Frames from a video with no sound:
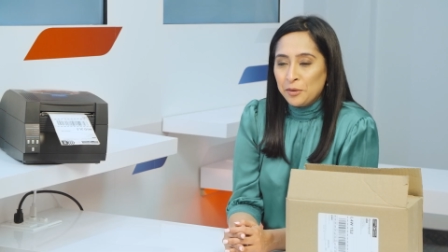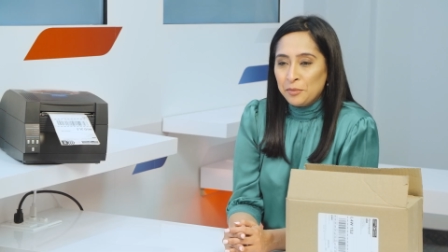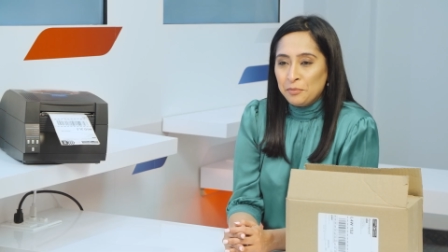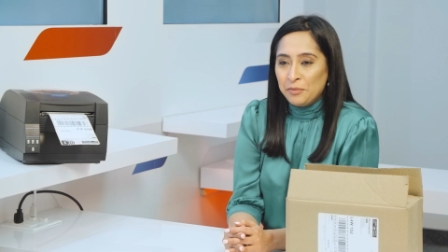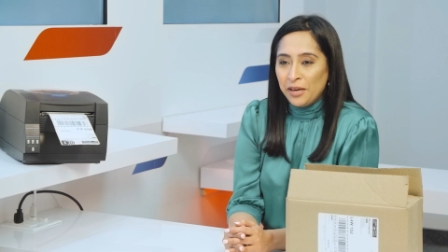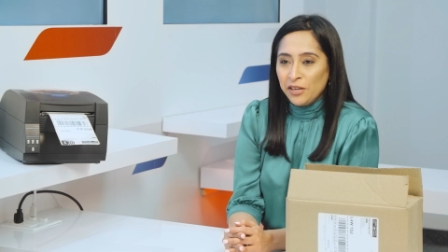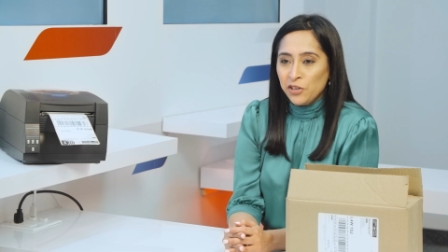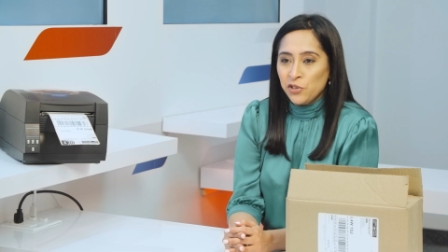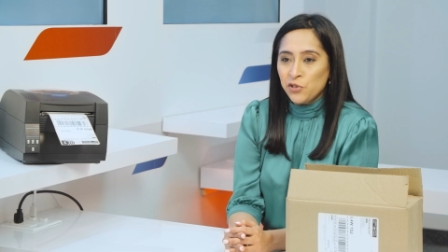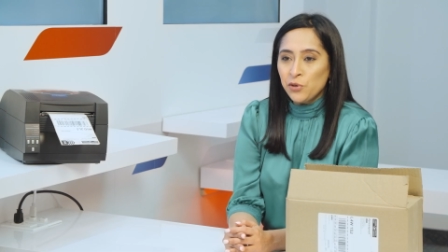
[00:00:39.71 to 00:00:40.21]

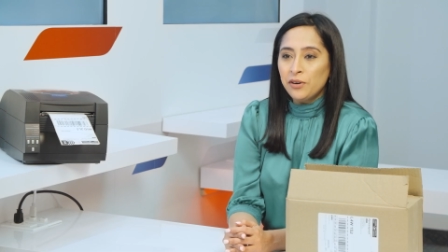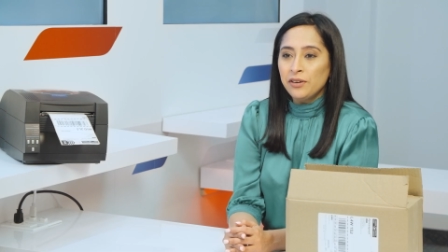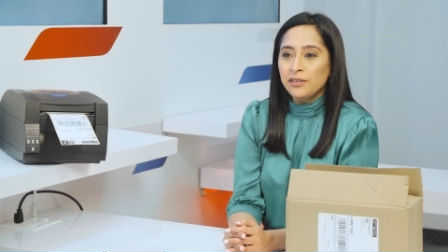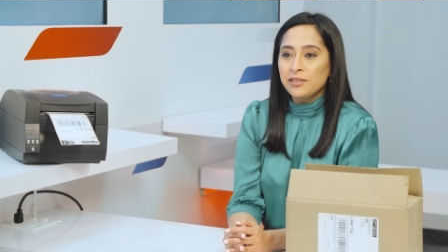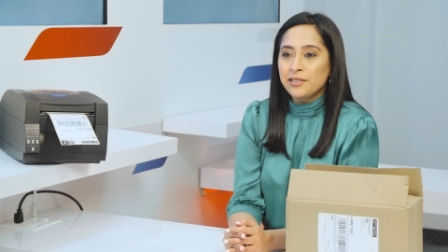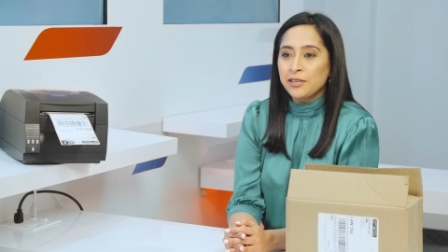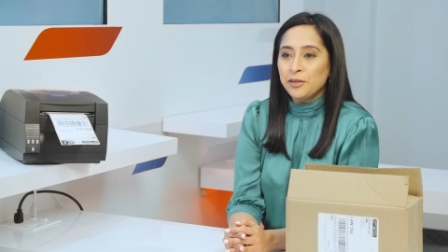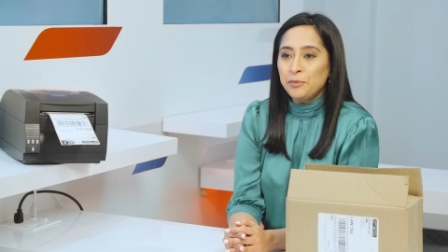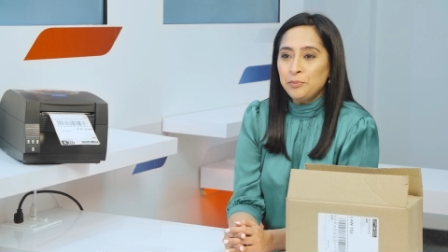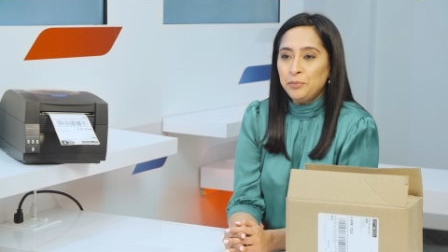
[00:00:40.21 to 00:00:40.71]
Make sure
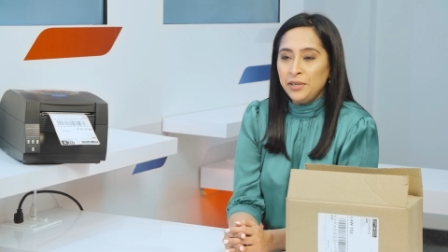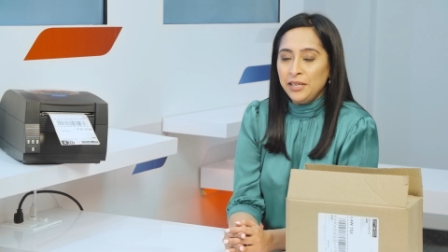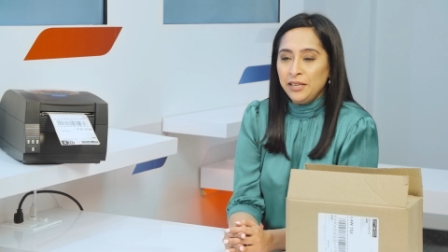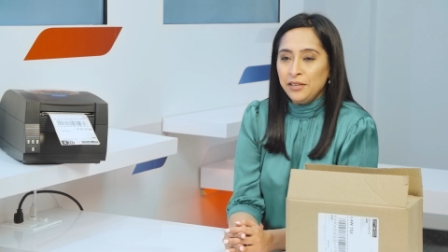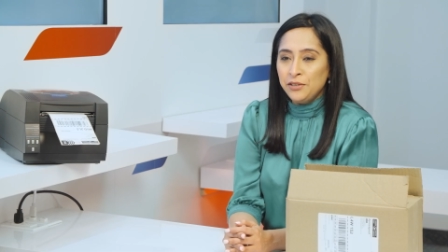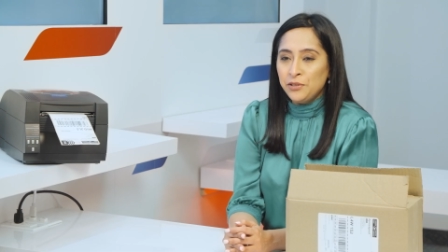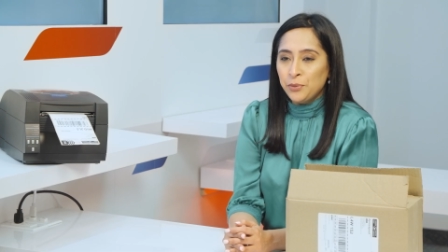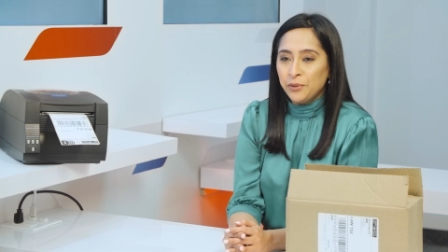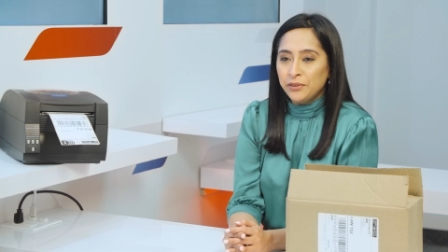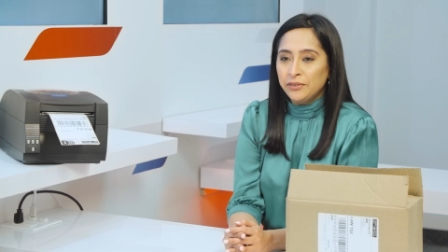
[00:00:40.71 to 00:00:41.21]
it's
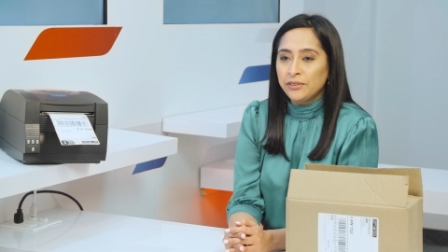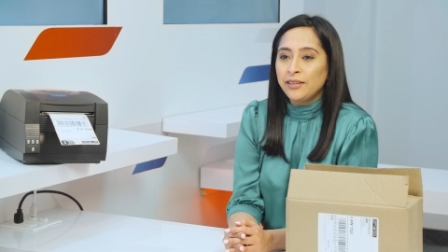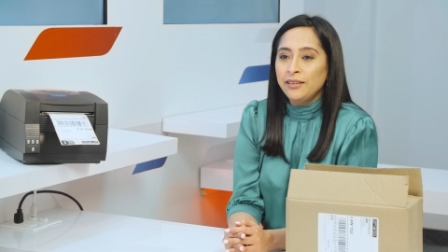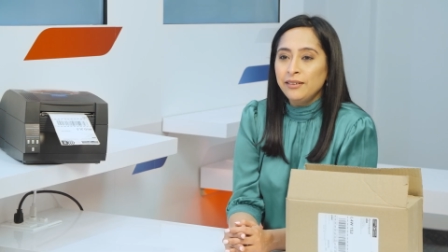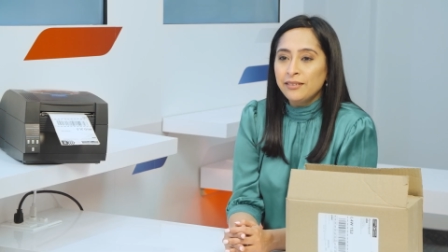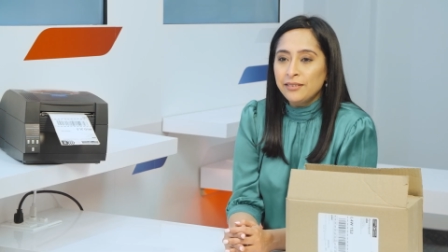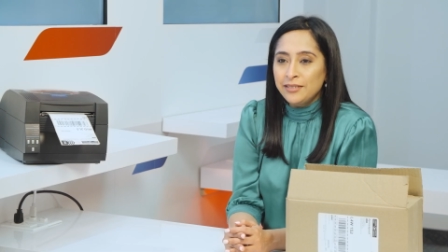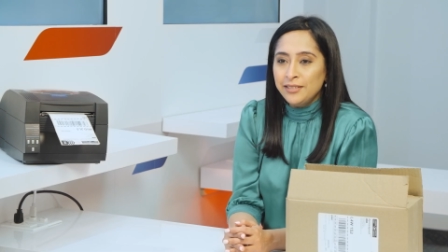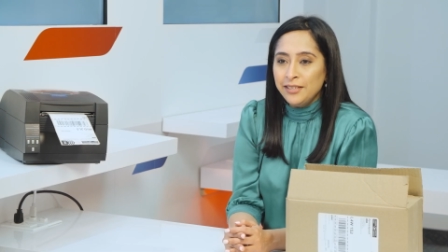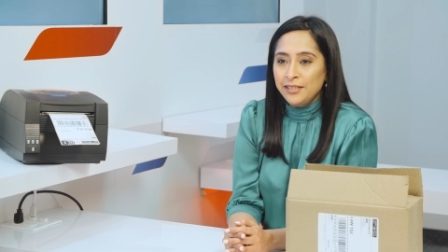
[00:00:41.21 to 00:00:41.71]
complete with
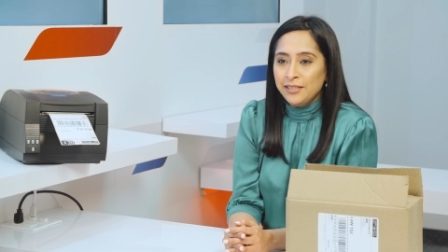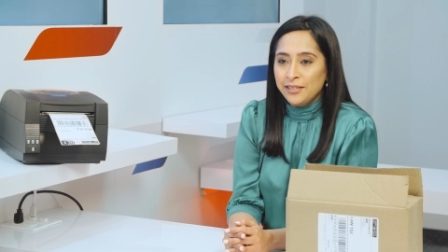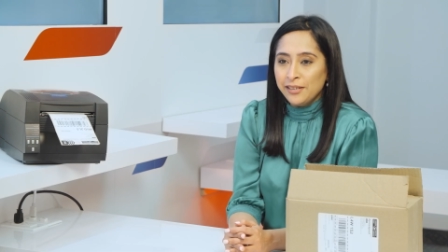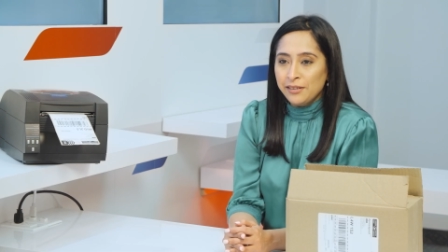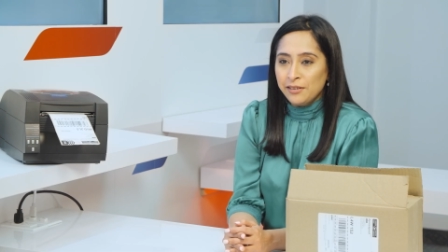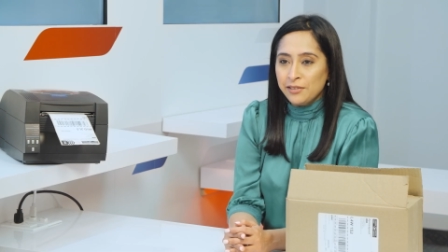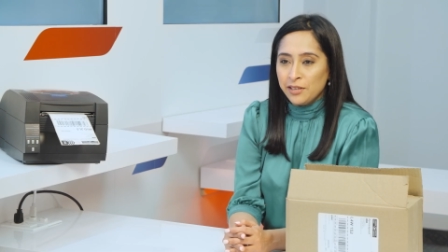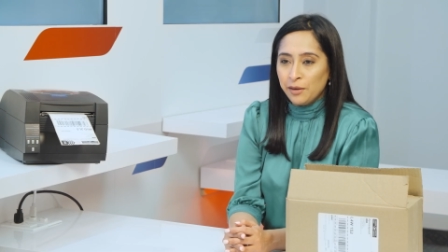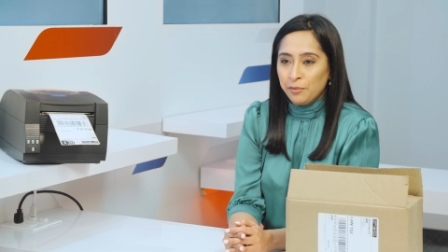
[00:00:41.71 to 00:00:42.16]
clear details